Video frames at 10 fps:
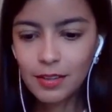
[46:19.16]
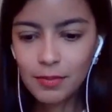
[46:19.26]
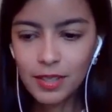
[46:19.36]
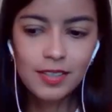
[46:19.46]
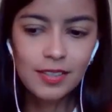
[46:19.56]

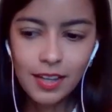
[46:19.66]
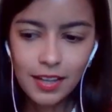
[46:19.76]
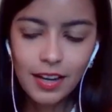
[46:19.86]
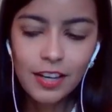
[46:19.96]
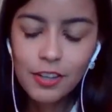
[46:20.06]
because
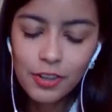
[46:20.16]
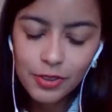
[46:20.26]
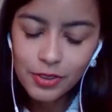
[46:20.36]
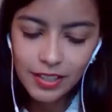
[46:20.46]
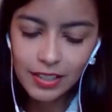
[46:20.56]
I
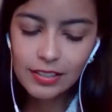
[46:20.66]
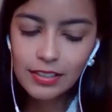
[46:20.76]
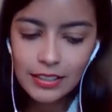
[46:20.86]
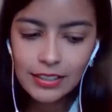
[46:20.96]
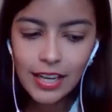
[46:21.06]
knew that
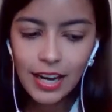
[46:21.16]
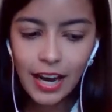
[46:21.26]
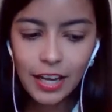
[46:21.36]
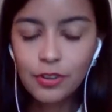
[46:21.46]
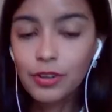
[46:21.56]

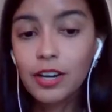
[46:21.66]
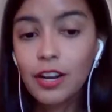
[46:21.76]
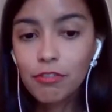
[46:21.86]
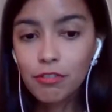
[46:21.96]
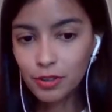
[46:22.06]
I couldn't
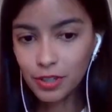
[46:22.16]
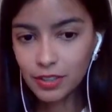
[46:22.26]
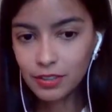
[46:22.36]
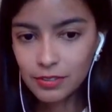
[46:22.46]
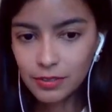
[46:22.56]

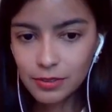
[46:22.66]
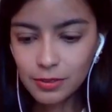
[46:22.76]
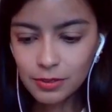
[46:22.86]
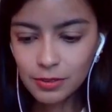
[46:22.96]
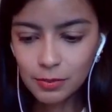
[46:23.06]
afford
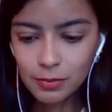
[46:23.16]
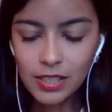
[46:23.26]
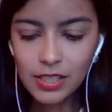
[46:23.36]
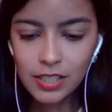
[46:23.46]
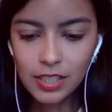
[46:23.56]
to
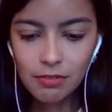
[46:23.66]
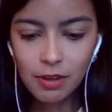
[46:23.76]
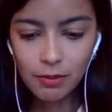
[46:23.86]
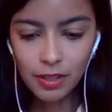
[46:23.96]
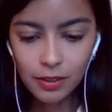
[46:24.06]
be in
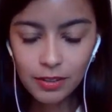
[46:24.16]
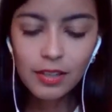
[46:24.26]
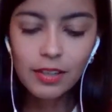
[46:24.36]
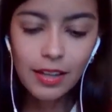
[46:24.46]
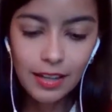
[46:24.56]
Geneva without
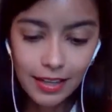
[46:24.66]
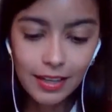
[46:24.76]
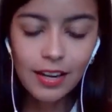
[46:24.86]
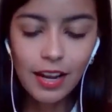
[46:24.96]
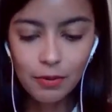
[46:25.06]
that.
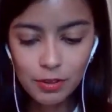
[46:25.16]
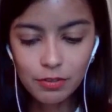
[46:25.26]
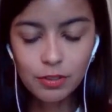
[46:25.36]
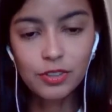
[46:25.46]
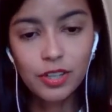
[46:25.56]
Again, I was
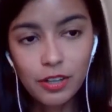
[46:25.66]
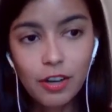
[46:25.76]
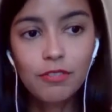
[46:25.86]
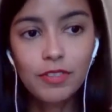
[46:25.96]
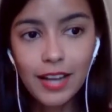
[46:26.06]
fortunate
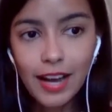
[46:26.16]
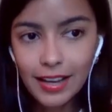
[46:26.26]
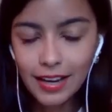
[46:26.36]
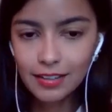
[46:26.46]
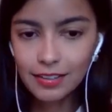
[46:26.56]
enough that I
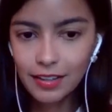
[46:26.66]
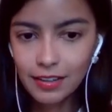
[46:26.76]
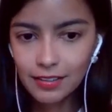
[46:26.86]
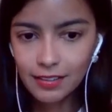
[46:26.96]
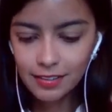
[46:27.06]
had
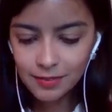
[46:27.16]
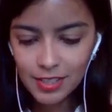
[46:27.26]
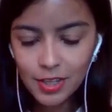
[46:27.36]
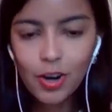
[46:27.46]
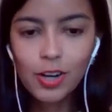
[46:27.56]
the
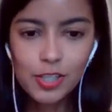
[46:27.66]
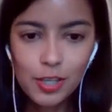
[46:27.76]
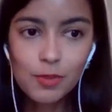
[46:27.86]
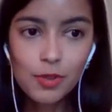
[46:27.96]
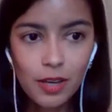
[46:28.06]

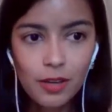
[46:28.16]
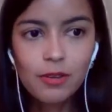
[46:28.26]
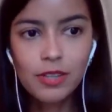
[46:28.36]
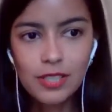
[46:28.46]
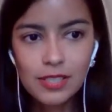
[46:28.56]
scholarship, so I
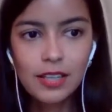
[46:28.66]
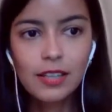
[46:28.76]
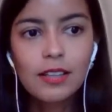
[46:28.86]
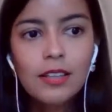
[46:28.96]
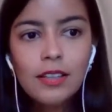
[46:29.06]
could still